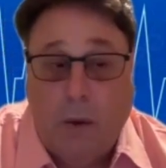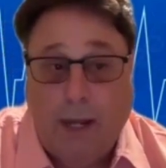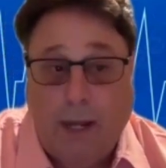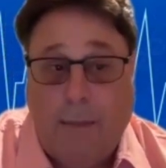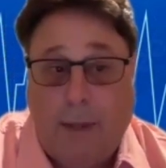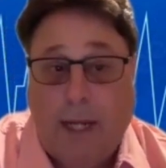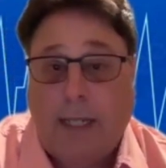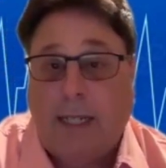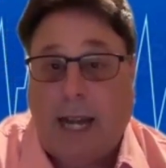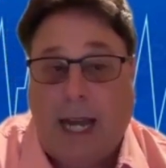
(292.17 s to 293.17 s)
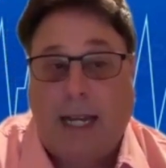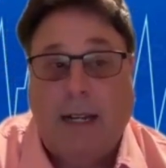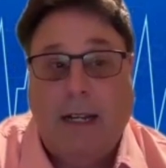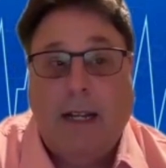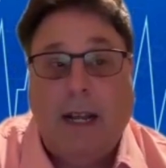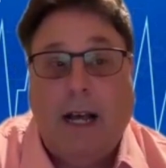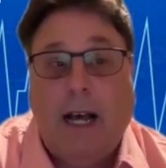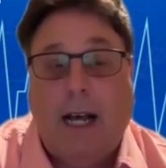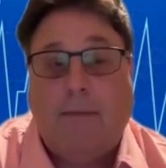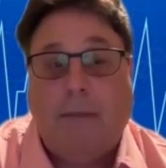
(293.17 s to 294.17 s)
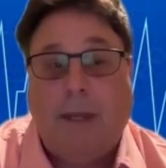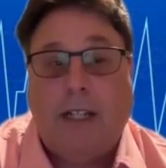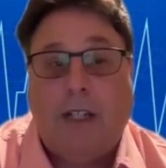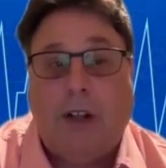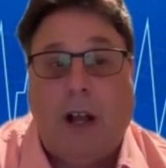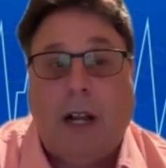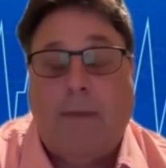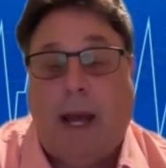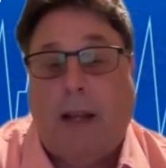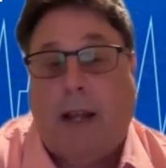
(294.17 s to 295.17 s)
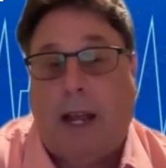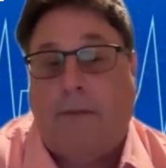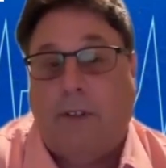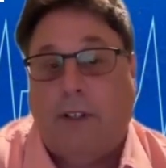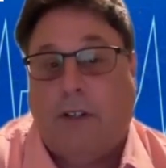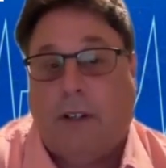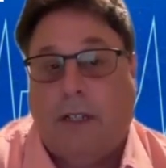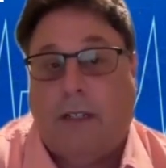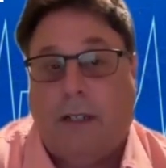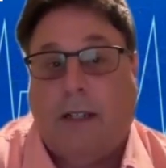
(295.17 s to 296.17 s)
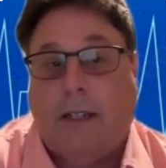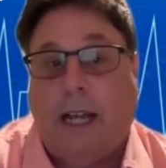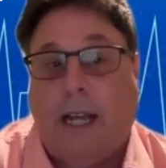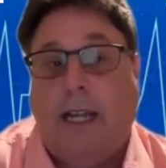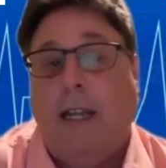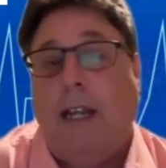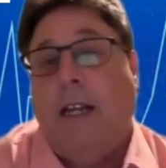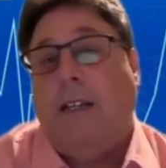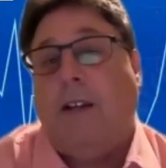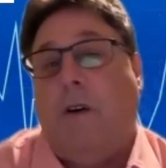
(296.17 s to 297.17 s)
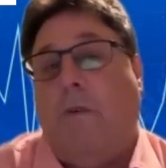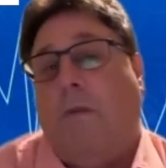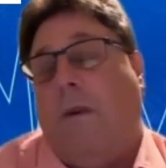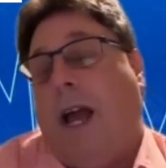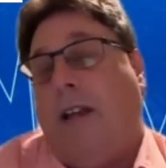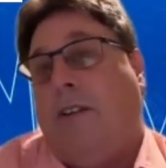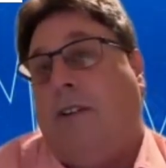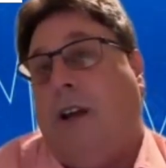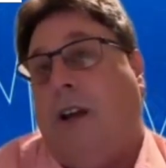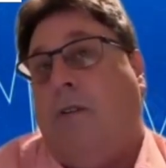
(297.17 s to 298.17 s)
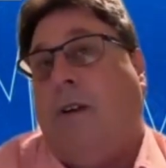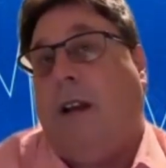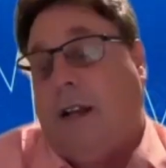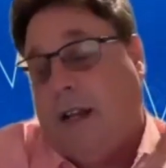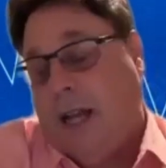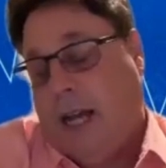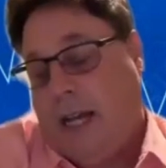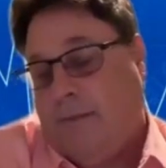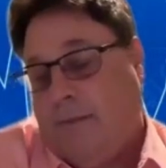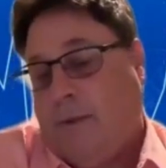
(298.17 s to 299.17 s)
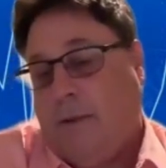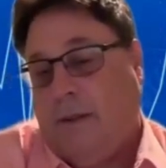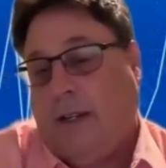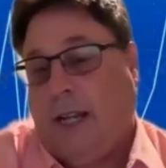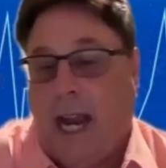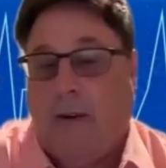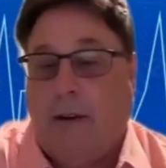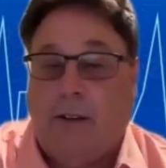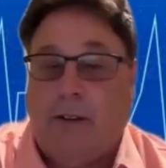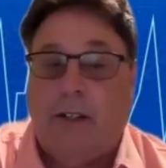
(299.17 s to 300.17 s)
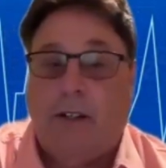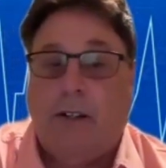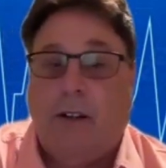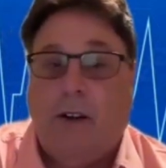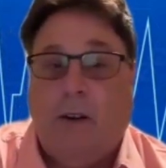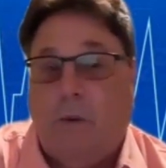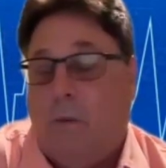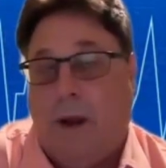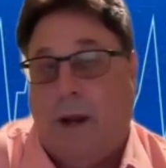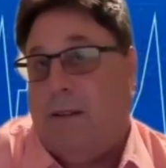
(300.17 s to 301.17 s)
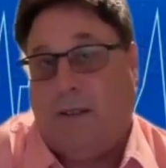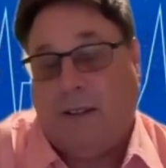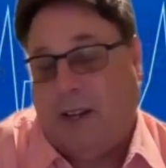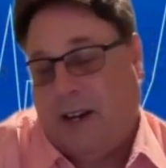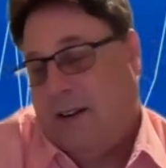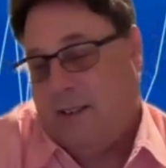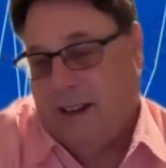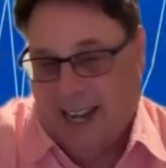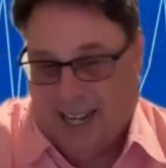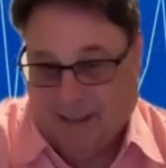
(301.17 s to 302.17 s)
With that being said, let's talk about life insurance, okay? So as you know, carriers want their